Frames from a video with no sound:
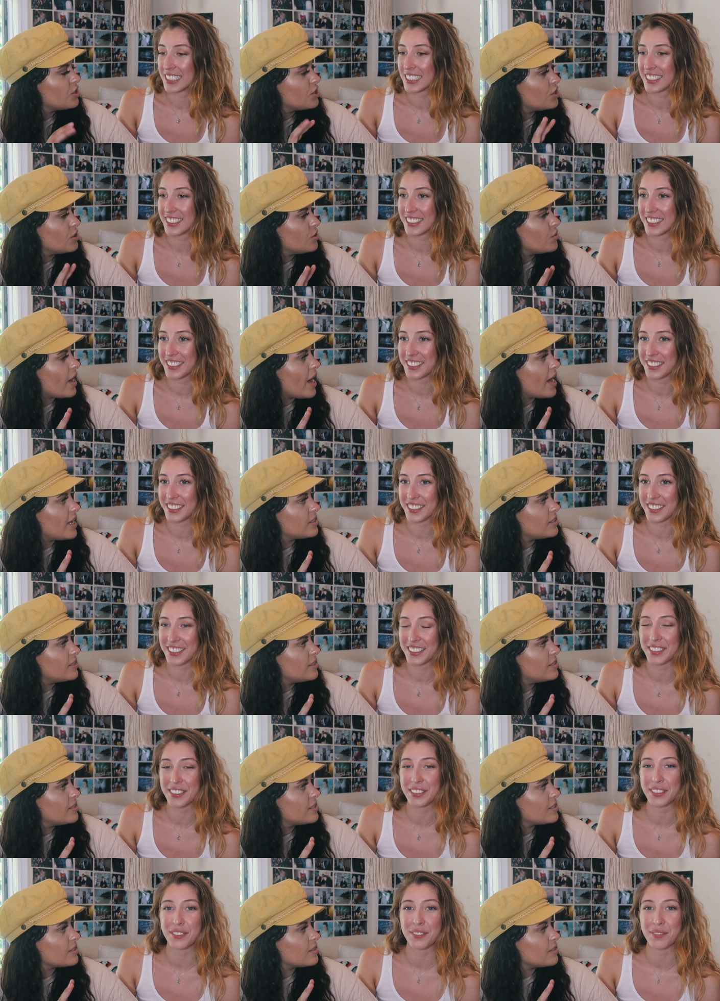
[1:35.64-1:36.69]
Speaker 1: Two
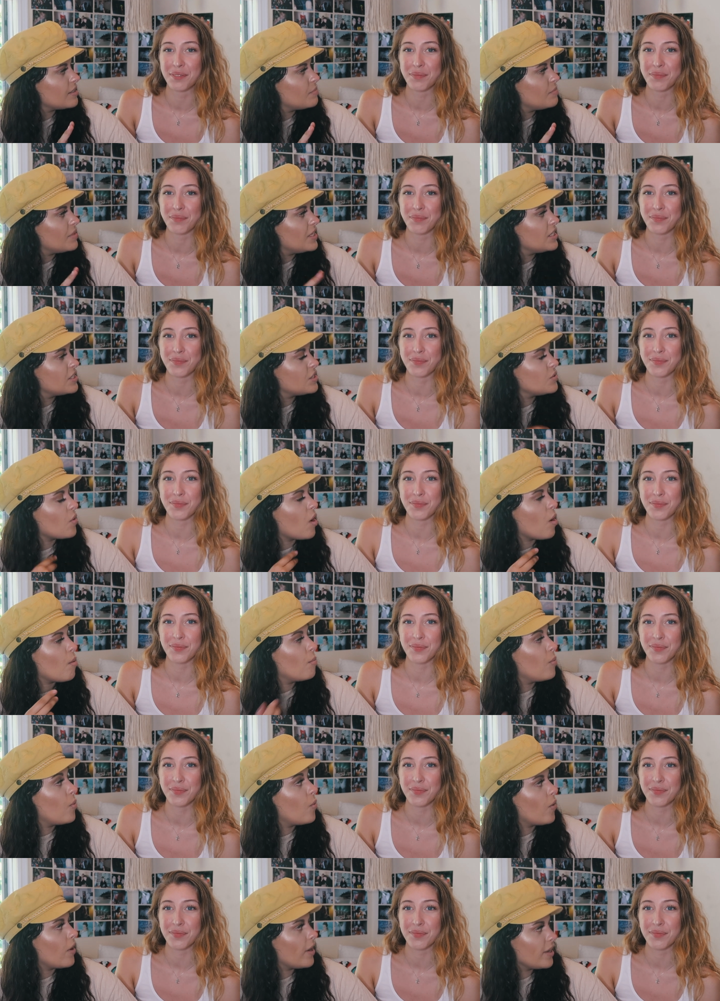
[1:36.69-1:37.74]
S's means you
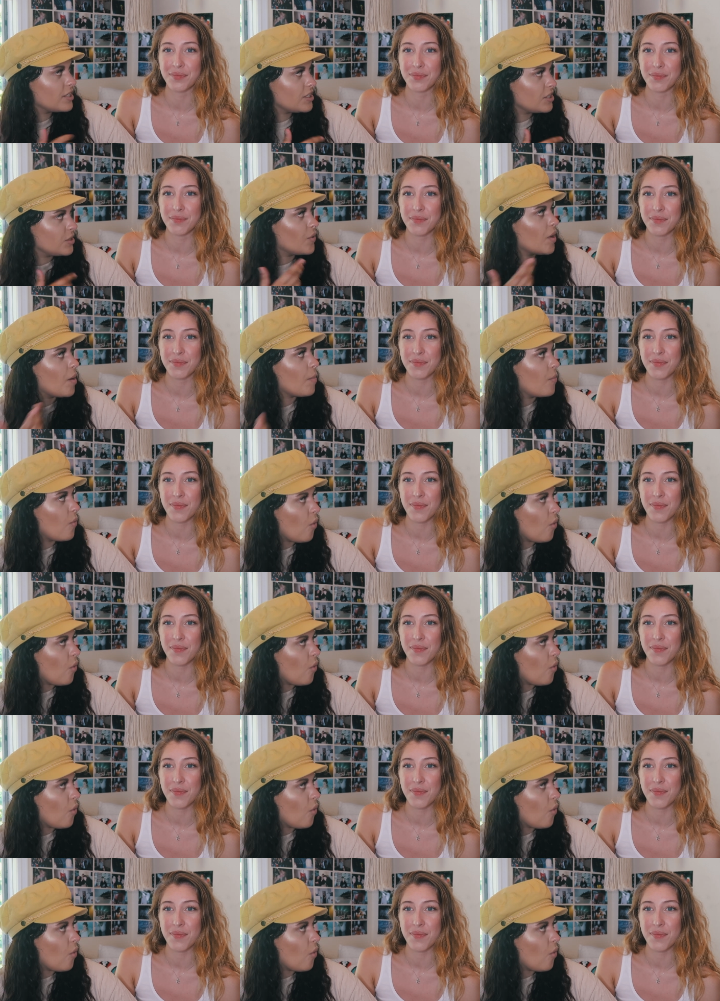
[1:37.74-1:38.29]
want more, so you want